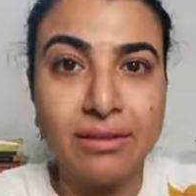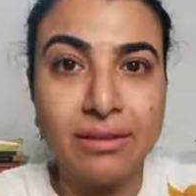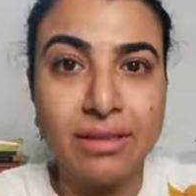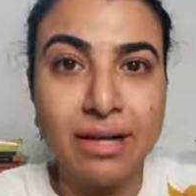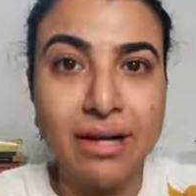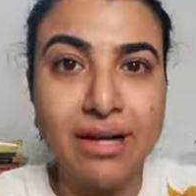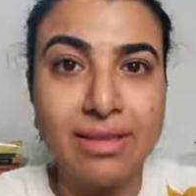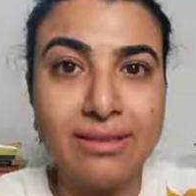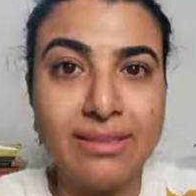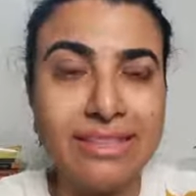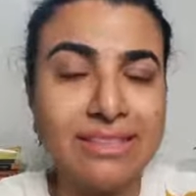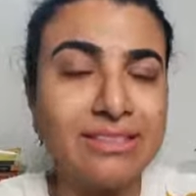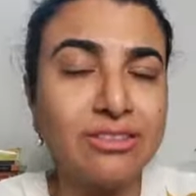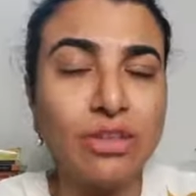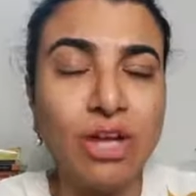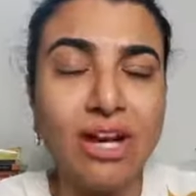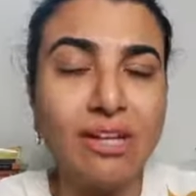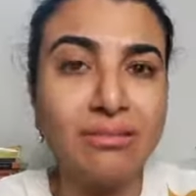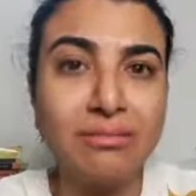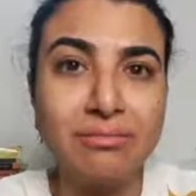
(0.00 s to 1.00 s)
Yeah, there's
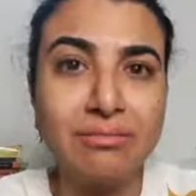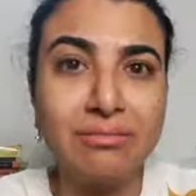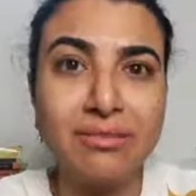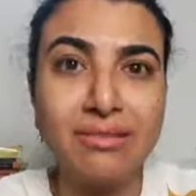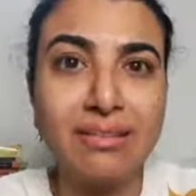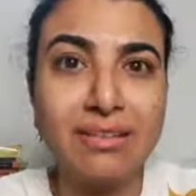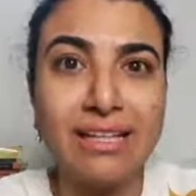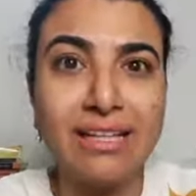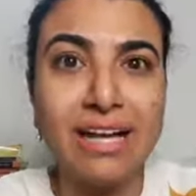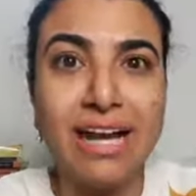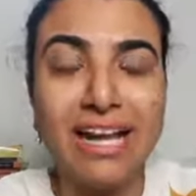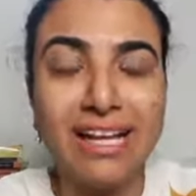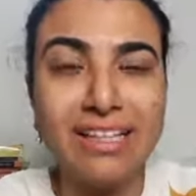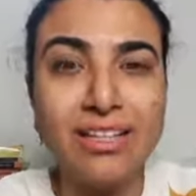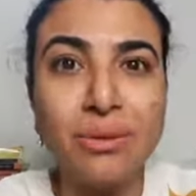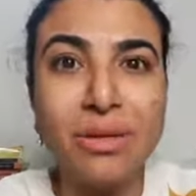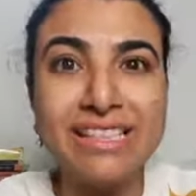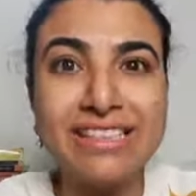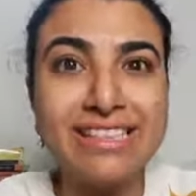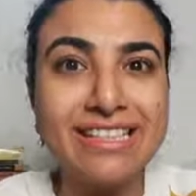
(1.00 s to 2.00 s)
not,
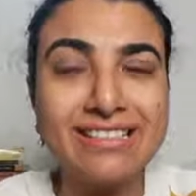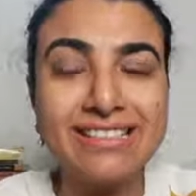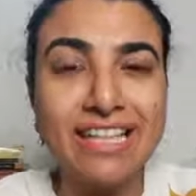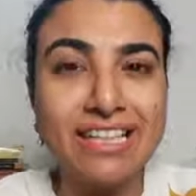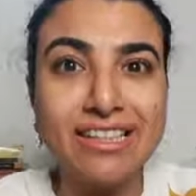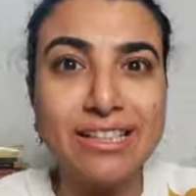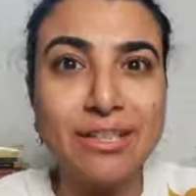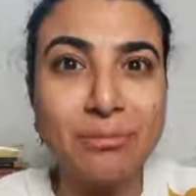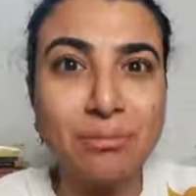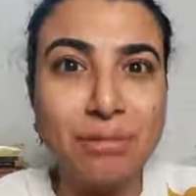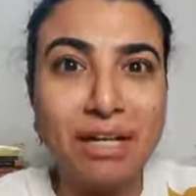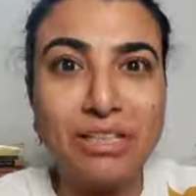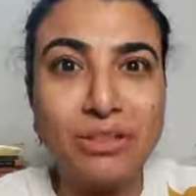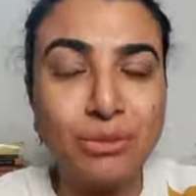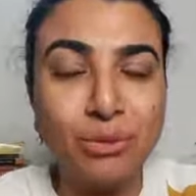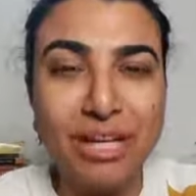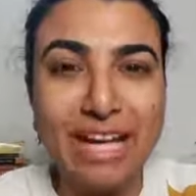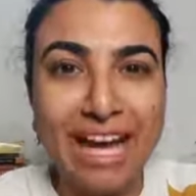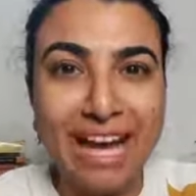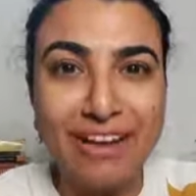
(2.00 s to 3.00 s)
otherwise there's nothing much
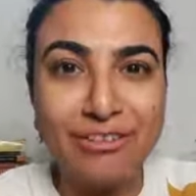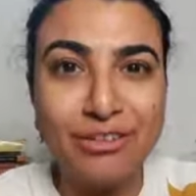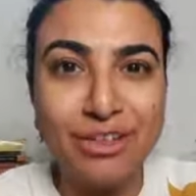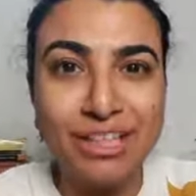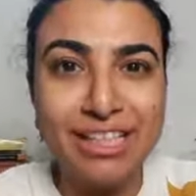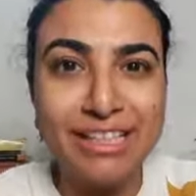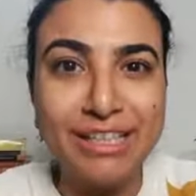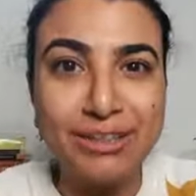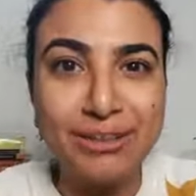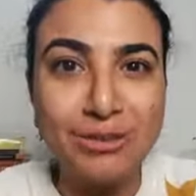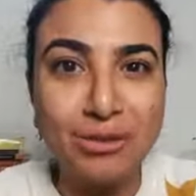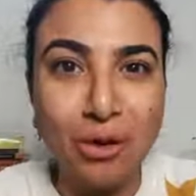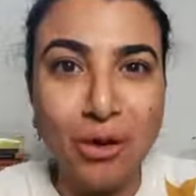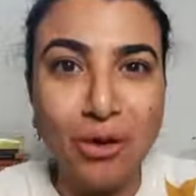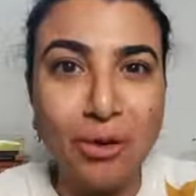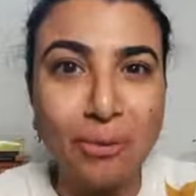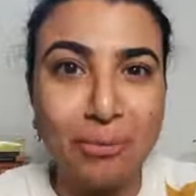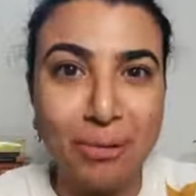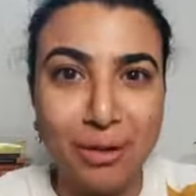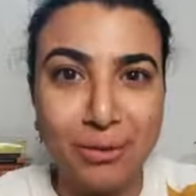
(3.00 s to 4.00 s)
we have really to
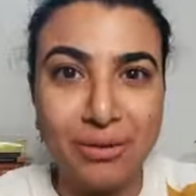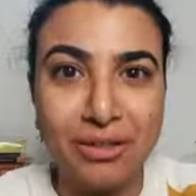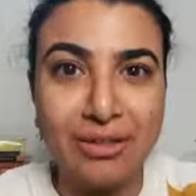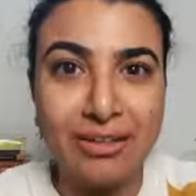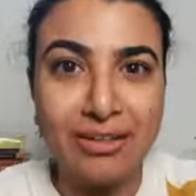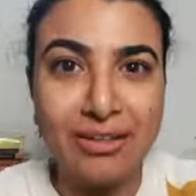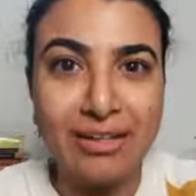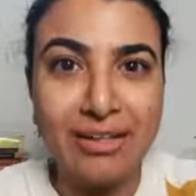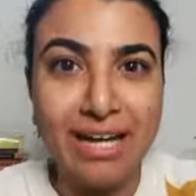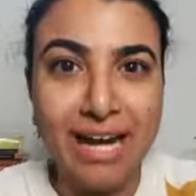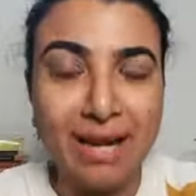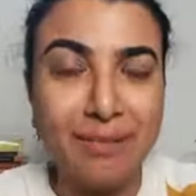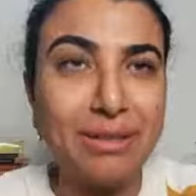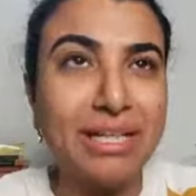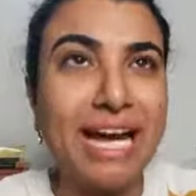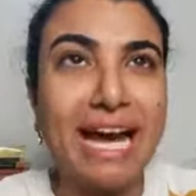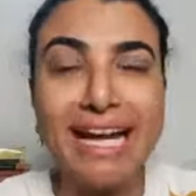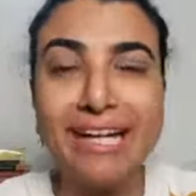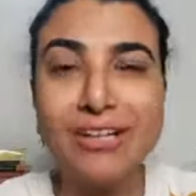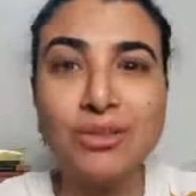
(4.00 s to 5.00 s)
talk about. I
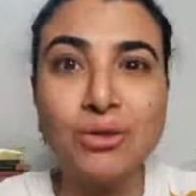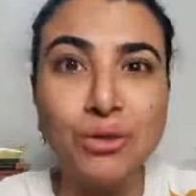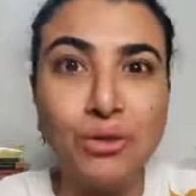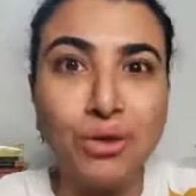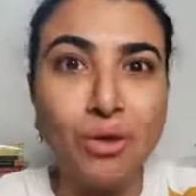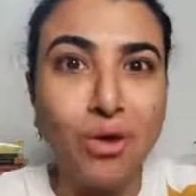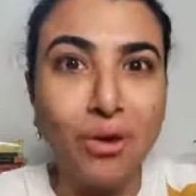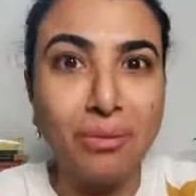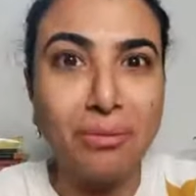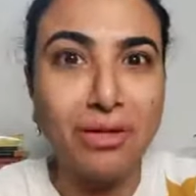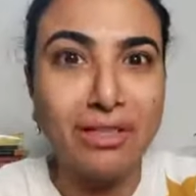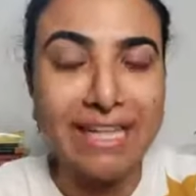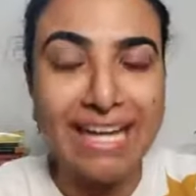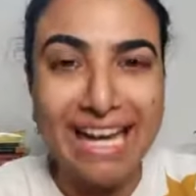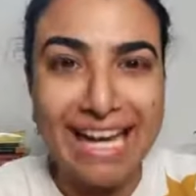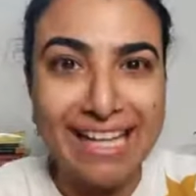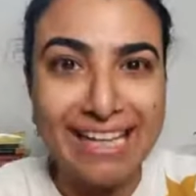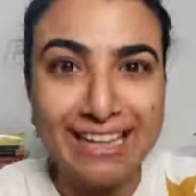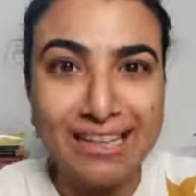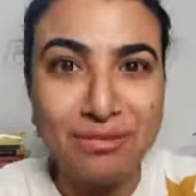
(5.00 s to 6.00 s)
mean, I do talk about
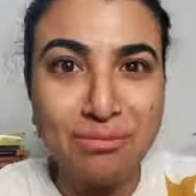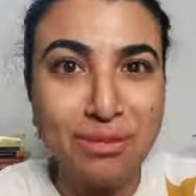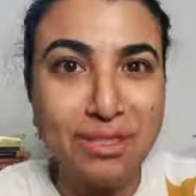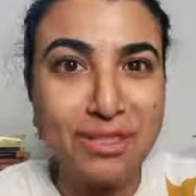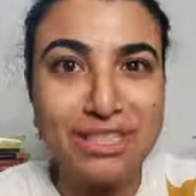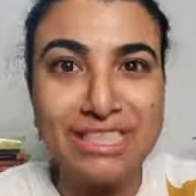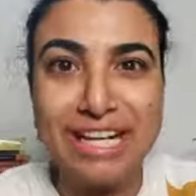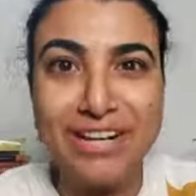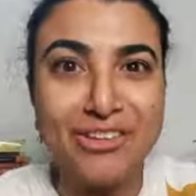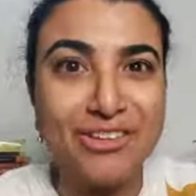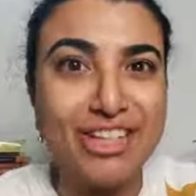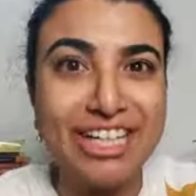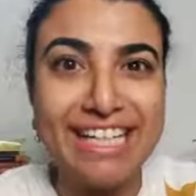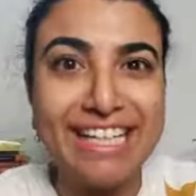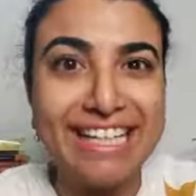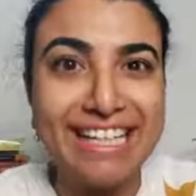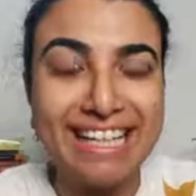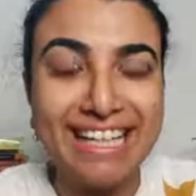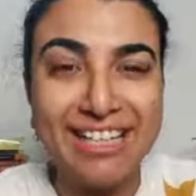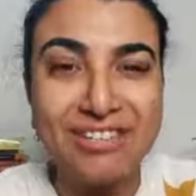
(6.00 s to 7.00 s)
health because I
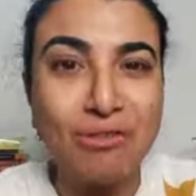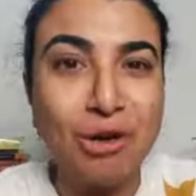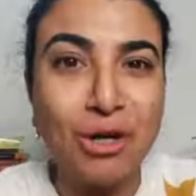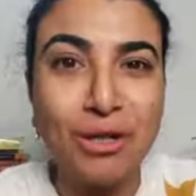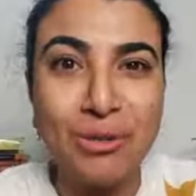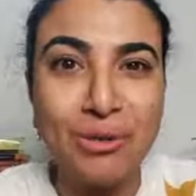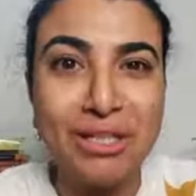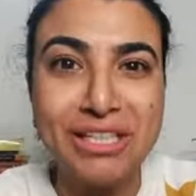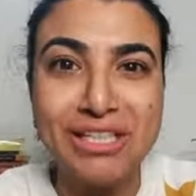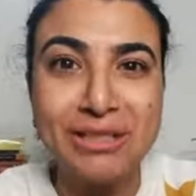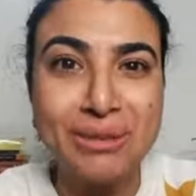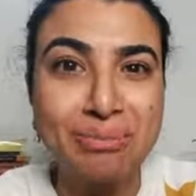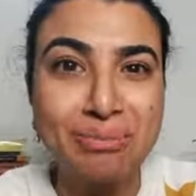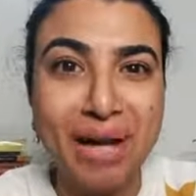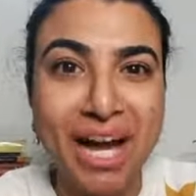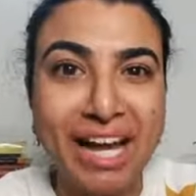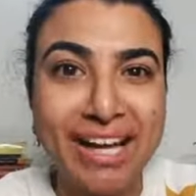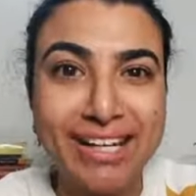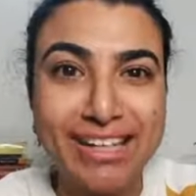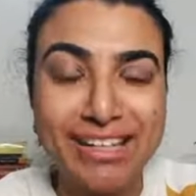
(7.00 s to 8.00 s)
really want to
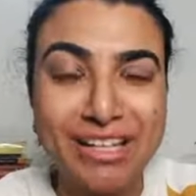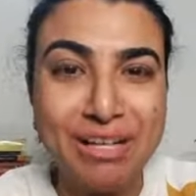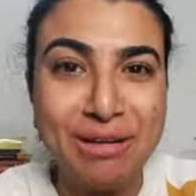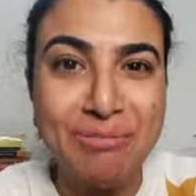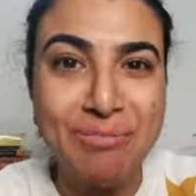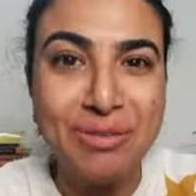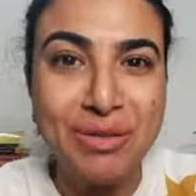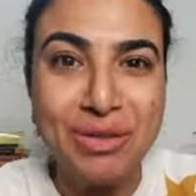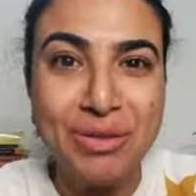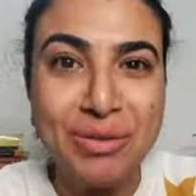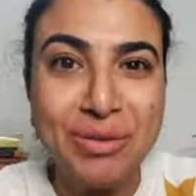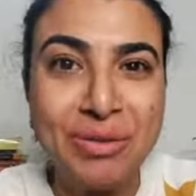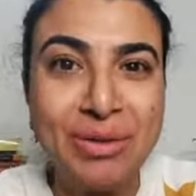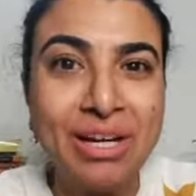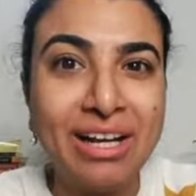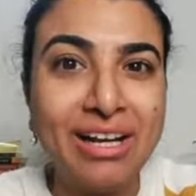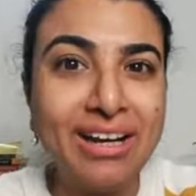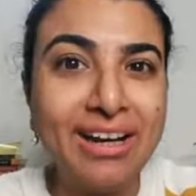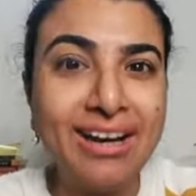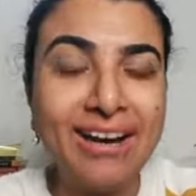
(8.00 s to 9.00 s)
inspire him to,
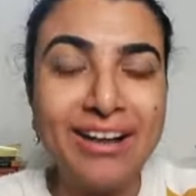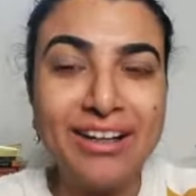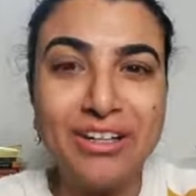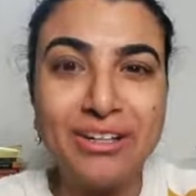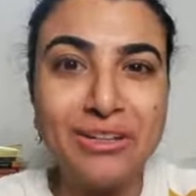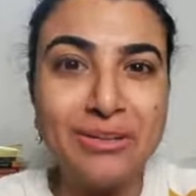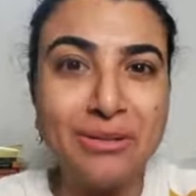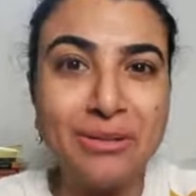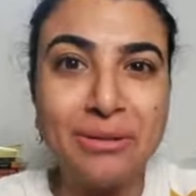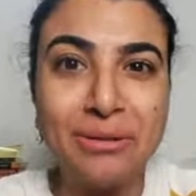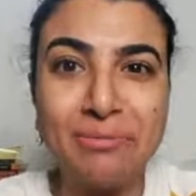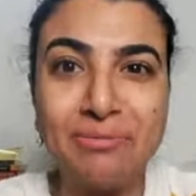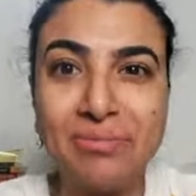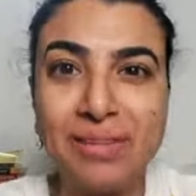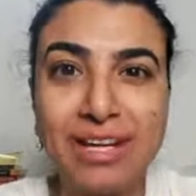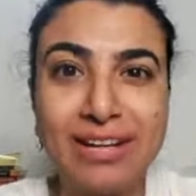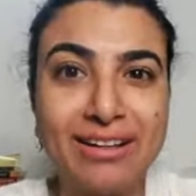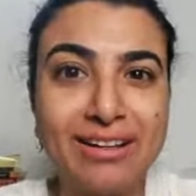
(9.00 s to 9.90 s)
you know,